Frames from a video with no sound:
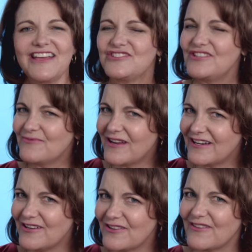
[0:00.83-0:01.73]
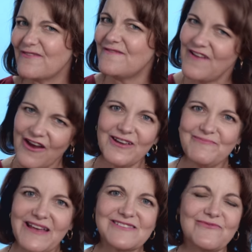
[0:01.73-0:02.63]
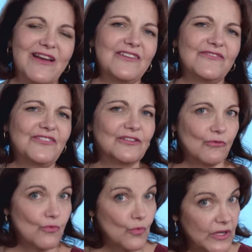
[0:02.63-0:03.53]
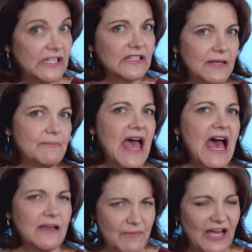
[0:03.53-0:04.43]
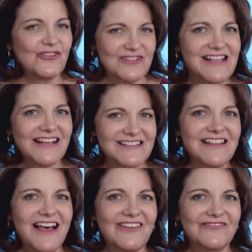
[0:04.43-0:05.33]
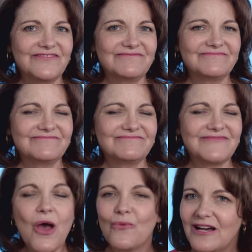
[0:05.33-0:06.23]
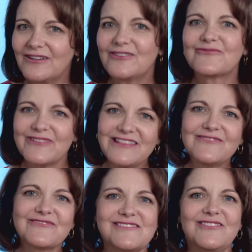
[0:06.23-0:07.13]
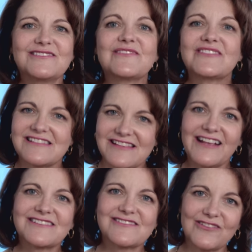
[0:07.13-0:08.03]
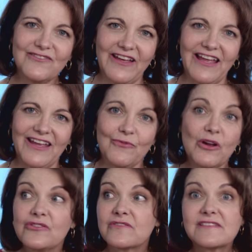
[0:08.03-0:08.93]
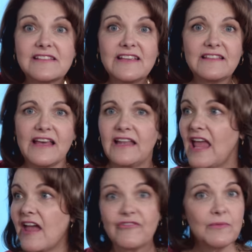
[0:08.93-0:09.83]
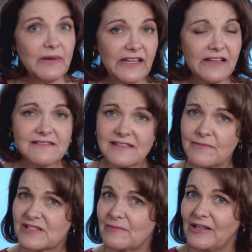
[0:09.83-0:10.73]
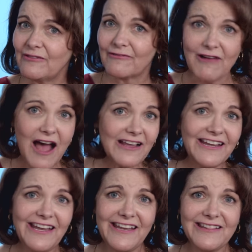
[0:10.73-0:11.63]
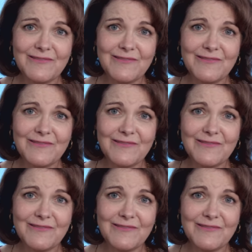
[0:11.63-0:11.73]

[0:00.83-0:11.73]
Do you want to know the very best way to feel really bad about your sex life? Well, read the results of a sex survey where you'll see that everybody else seems to be rocketed in the